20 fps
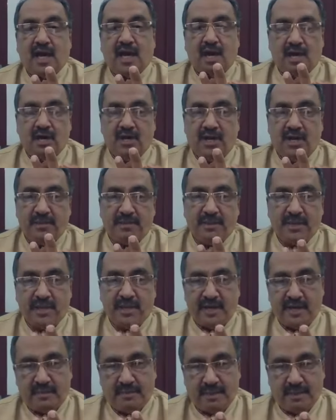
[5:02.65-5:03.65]
holiday
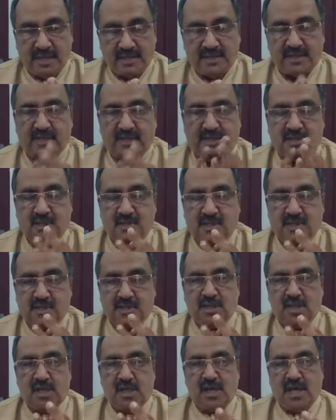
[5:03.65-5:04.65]
period plus
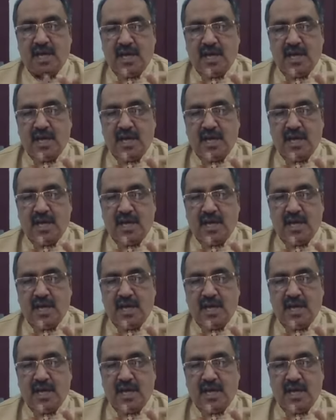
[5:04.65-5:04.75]
interest.